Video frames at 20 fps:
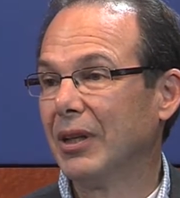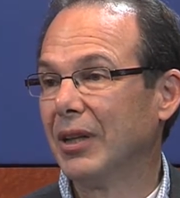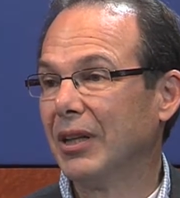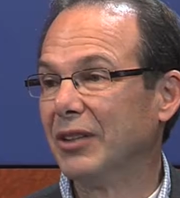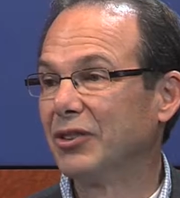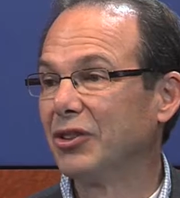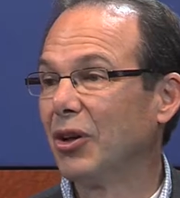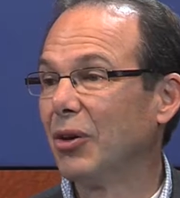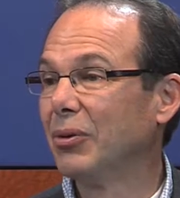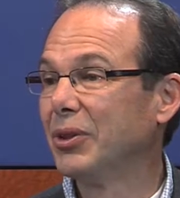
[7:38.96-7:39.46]

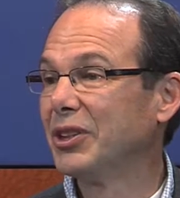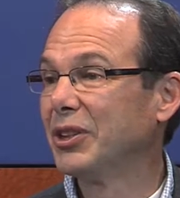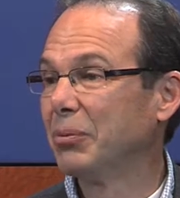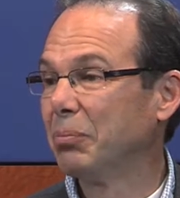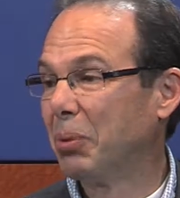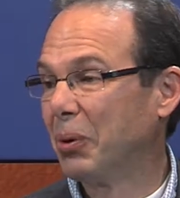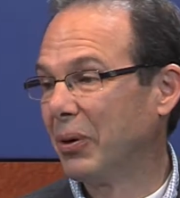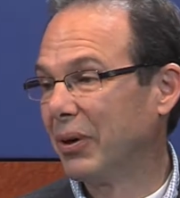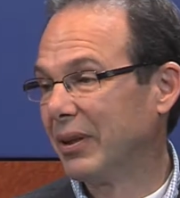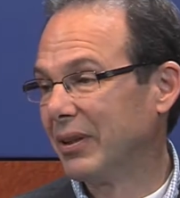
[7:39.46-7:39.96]
It's always
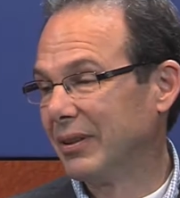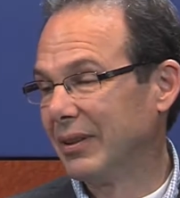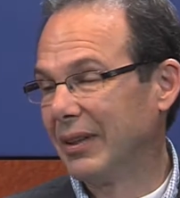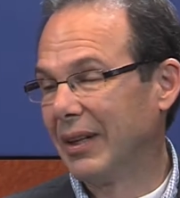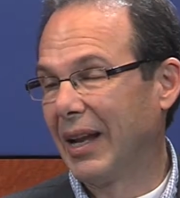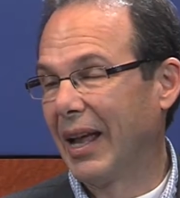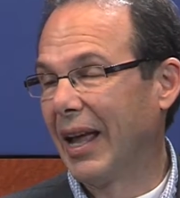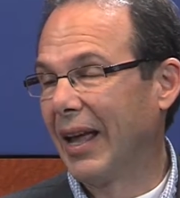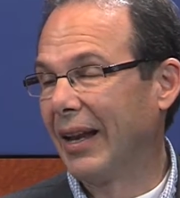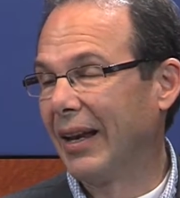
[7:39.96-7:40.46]
important,
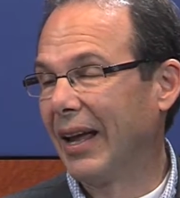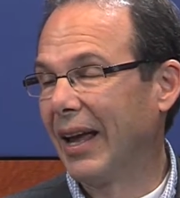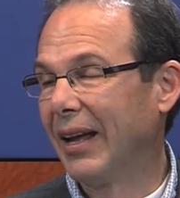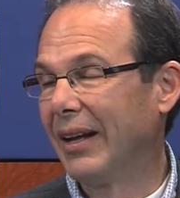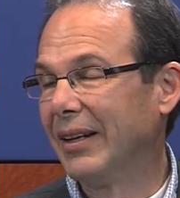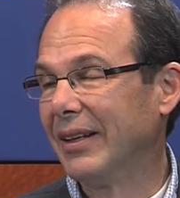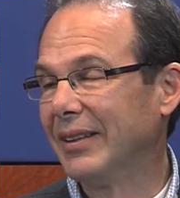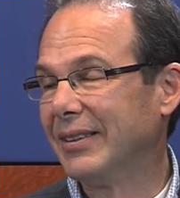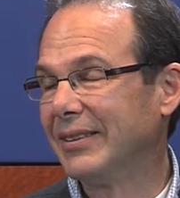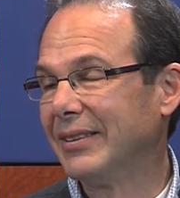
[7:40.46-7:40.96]
and
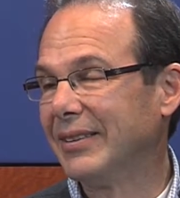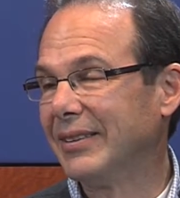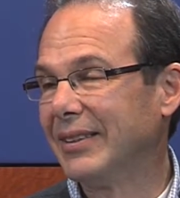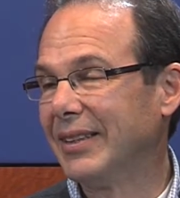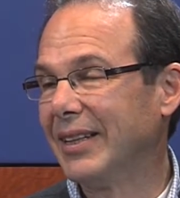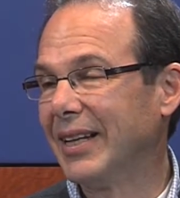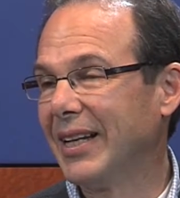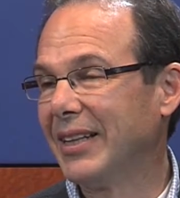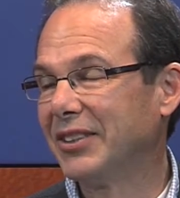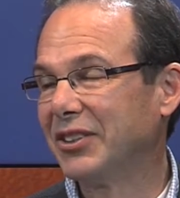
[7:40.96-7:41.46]
in
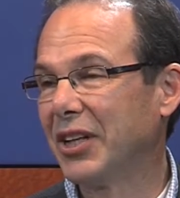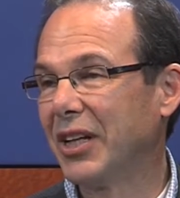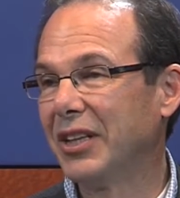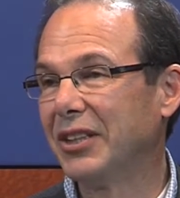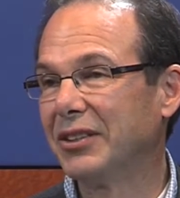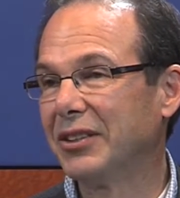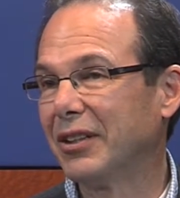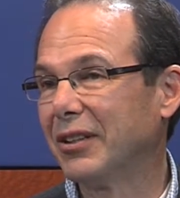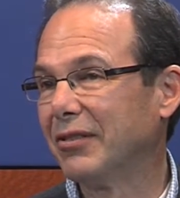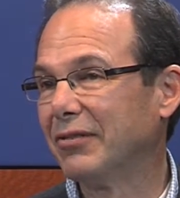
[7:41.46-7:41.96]
today's
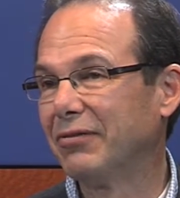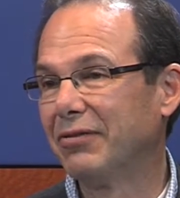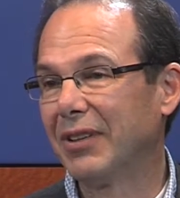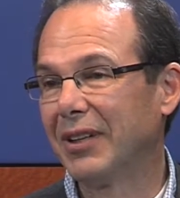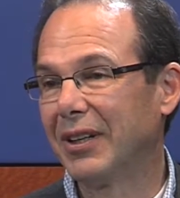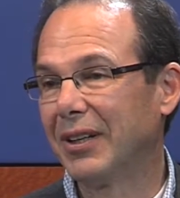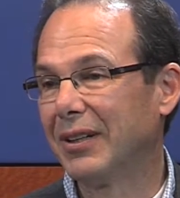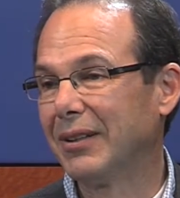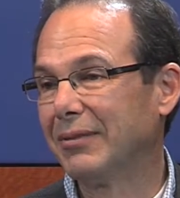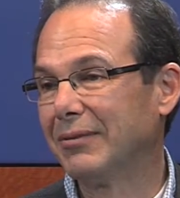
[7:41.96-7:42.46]
age
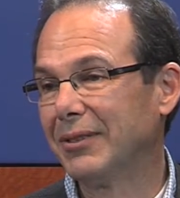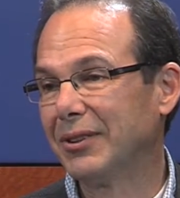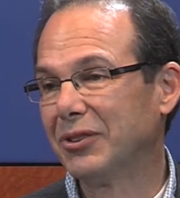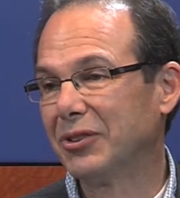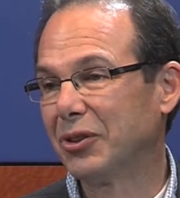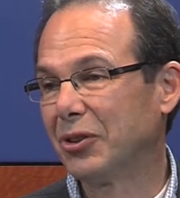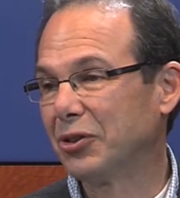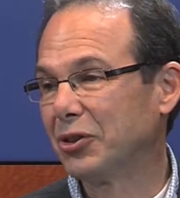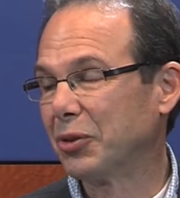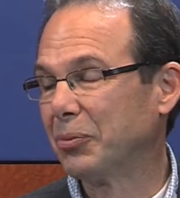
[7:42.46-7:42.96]
of
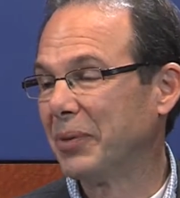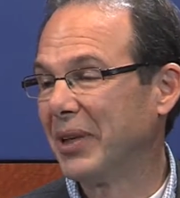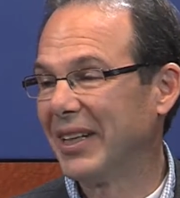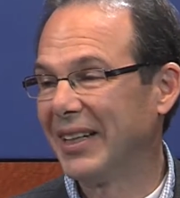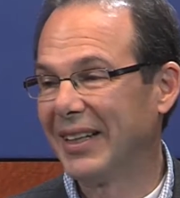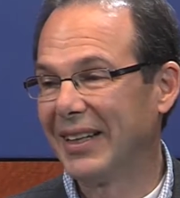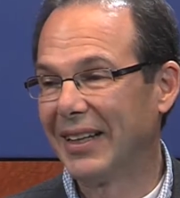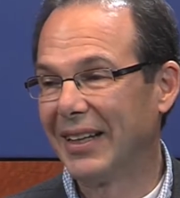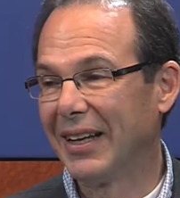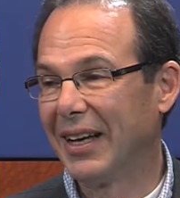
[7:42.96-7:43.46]
social
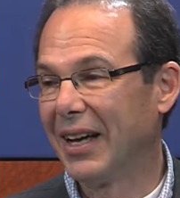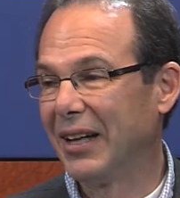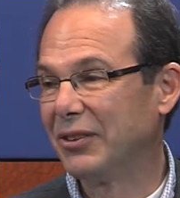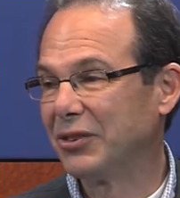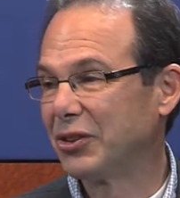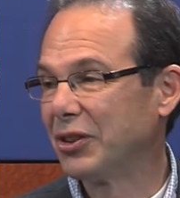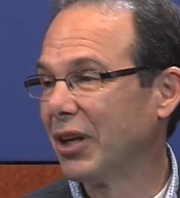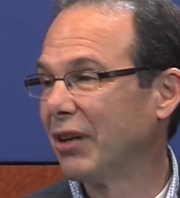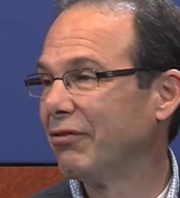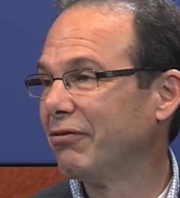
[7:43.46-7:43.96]
media and
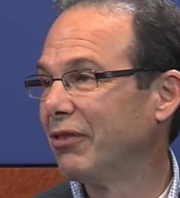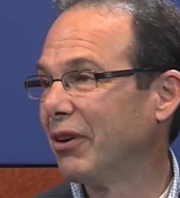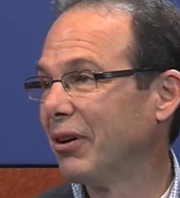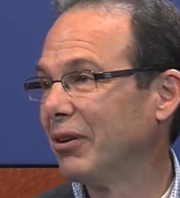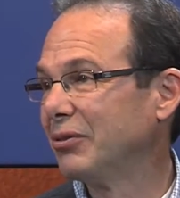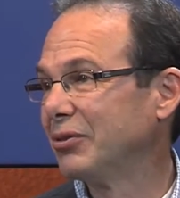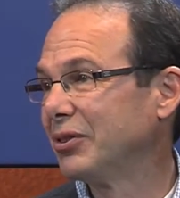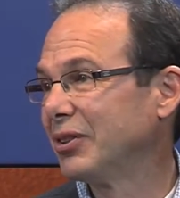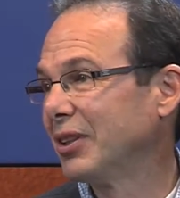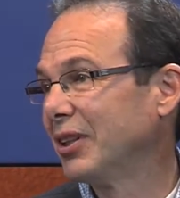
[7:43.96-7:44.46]
cell
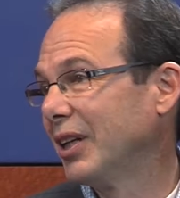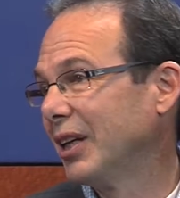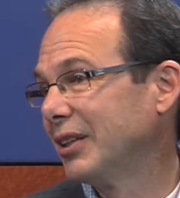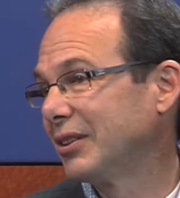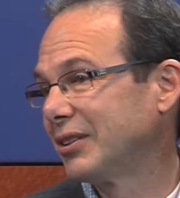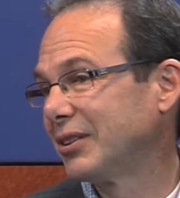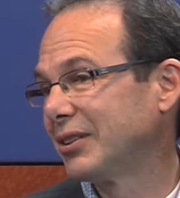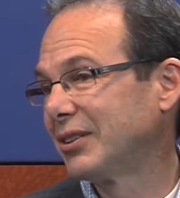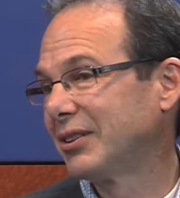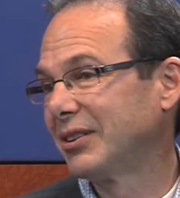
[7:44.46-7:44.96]
phones,
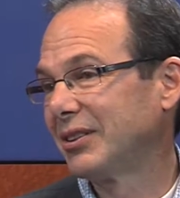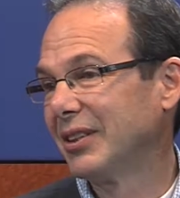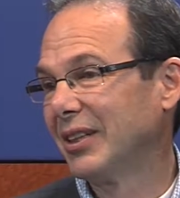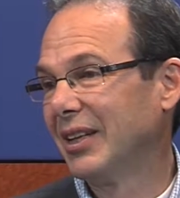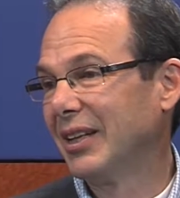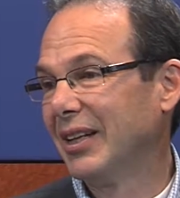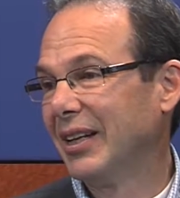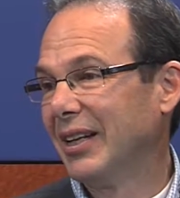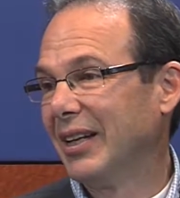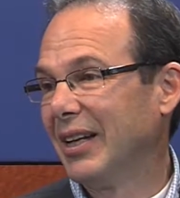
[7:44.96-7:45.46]
it's
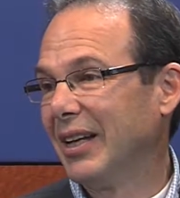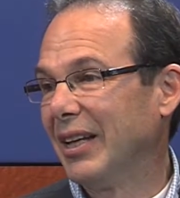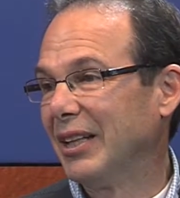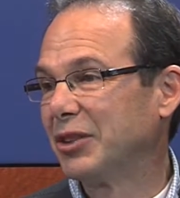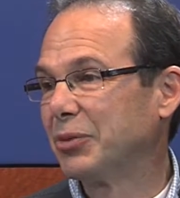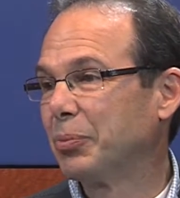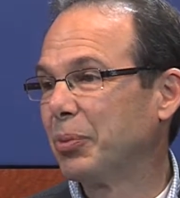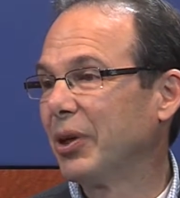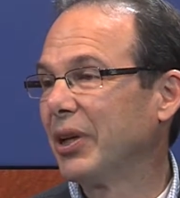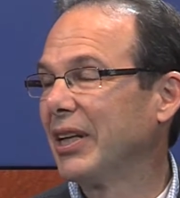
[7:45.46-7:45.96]

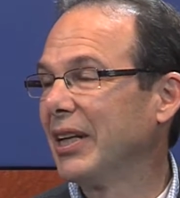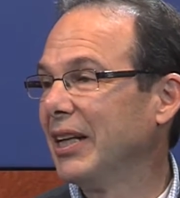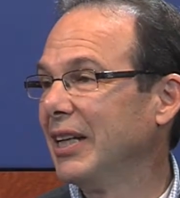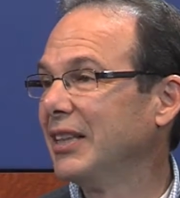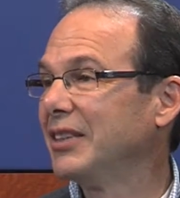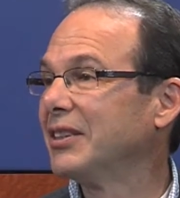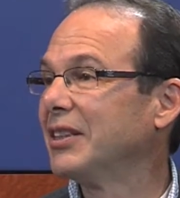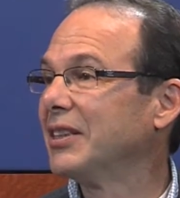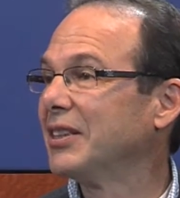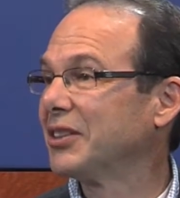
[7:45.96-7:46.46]
pretty
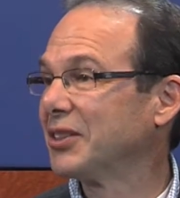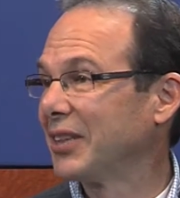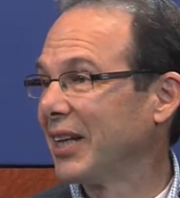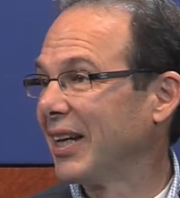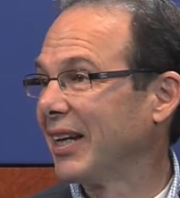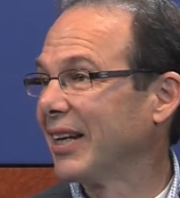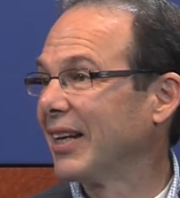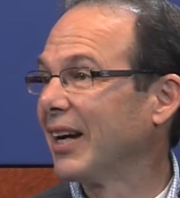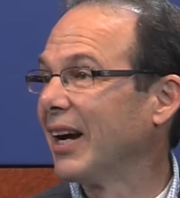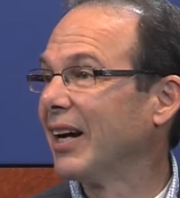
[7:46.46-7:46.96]
easy to
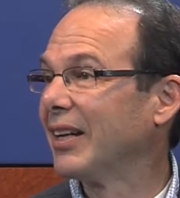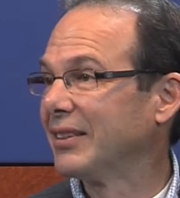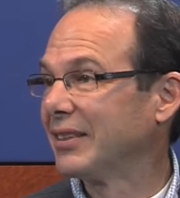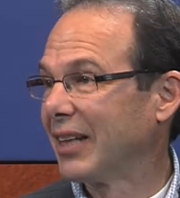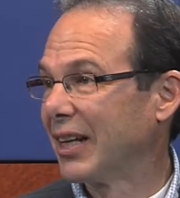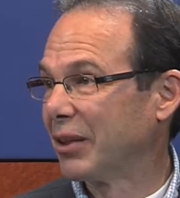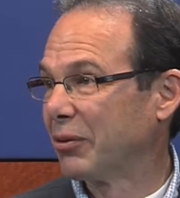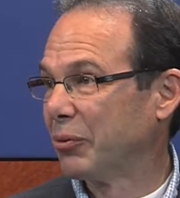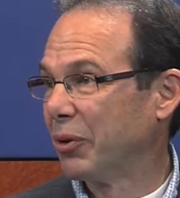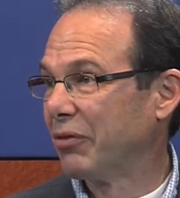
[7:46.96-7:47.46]
stay in
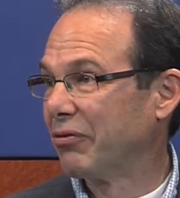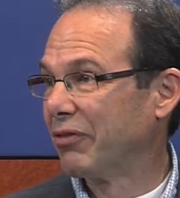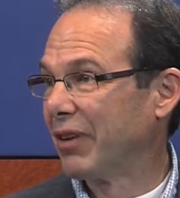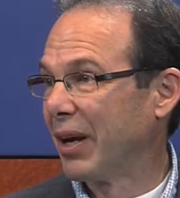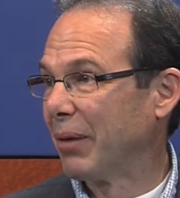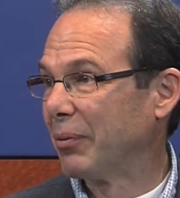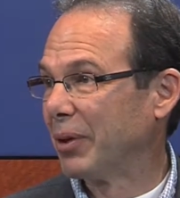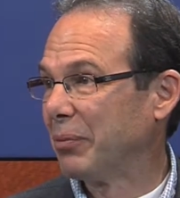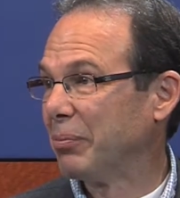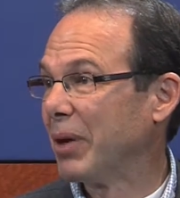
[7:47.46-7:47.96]
contact with
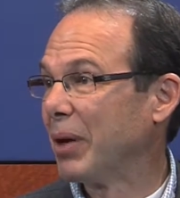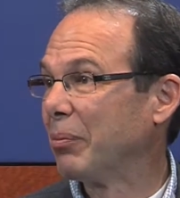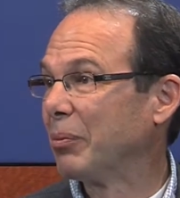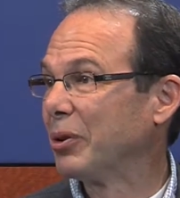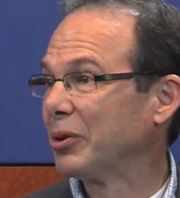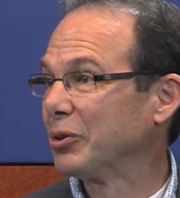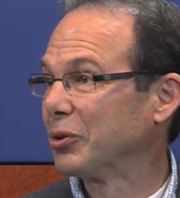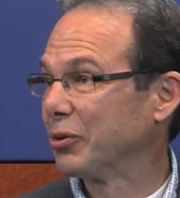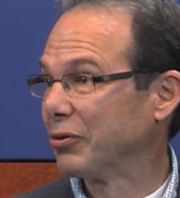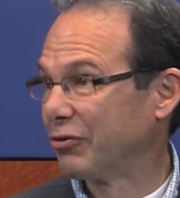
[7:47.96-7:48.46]
family
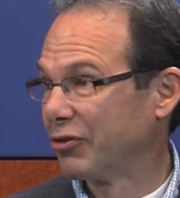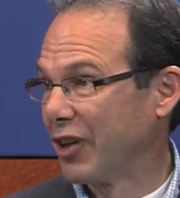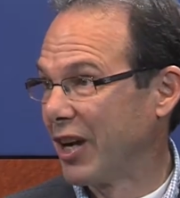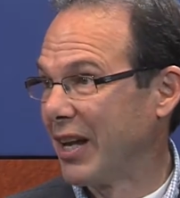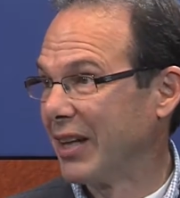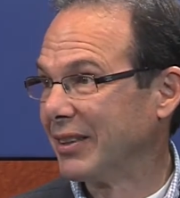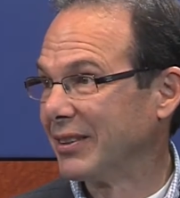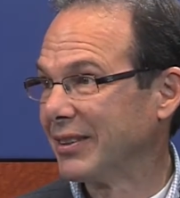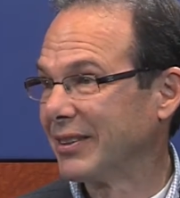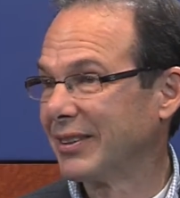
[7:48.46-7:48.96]
members or
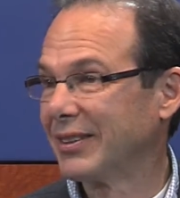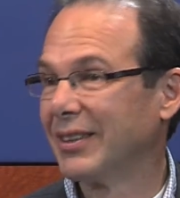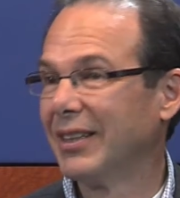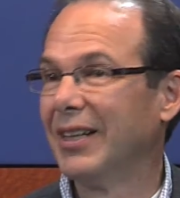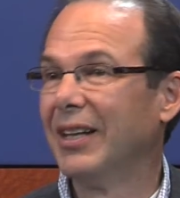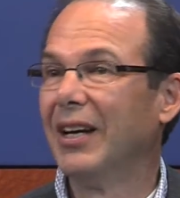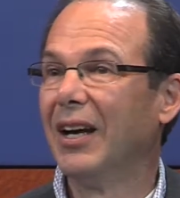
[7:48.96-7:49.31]
friends.